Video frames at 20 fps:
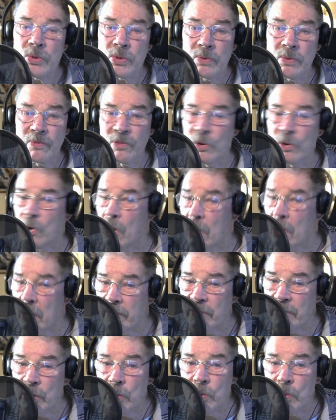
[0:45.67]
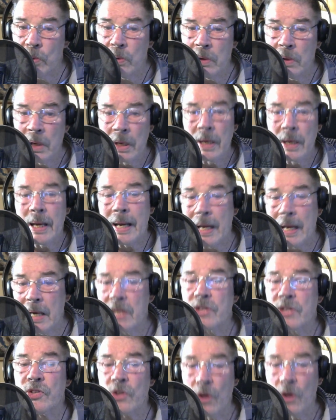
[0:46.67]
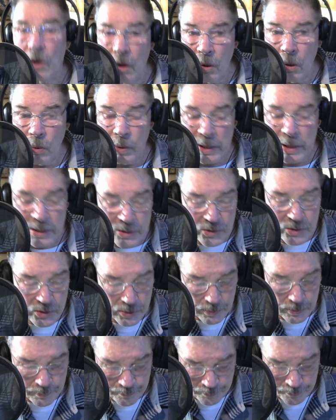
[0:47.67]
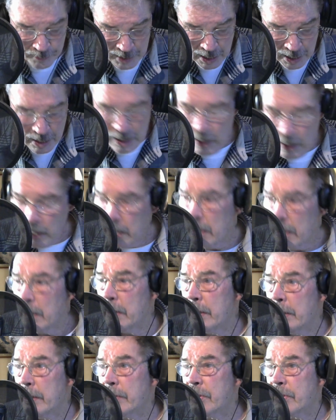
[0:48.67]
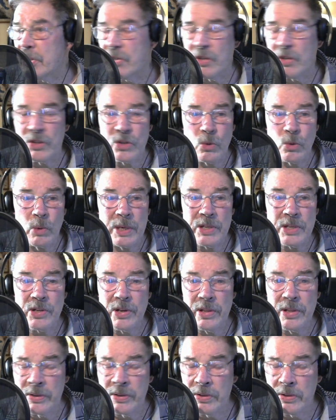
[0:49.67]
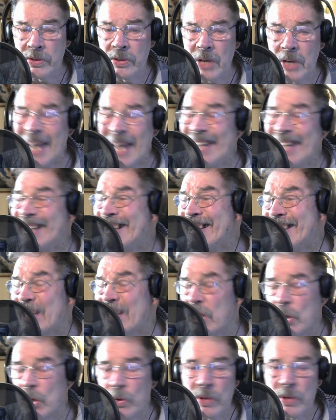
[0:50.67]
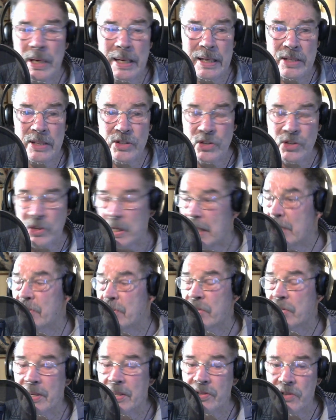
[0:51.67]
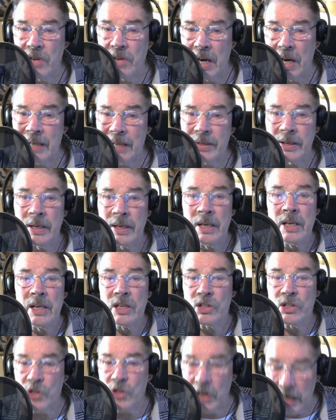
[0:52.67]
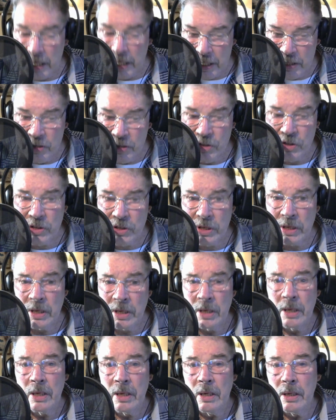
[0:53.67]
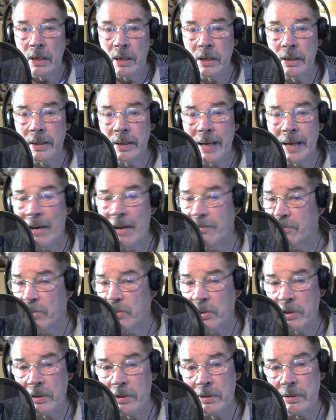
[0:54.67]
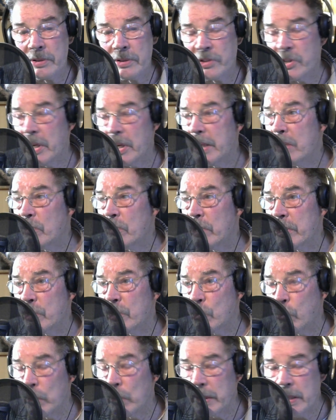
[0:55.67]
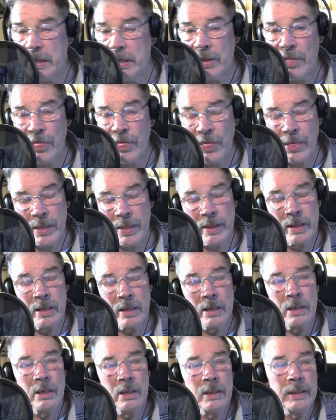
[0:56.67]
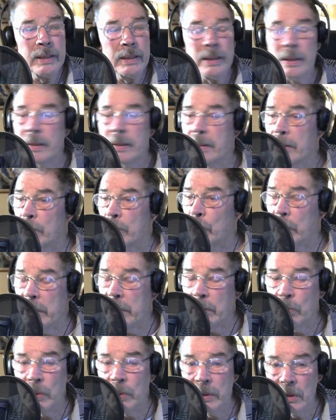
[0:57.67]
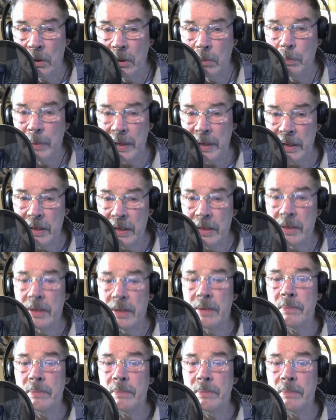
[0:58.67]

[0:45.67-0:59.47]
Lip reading: for all of you, as always. The situation in the United States has not changed. After January 20th, we will be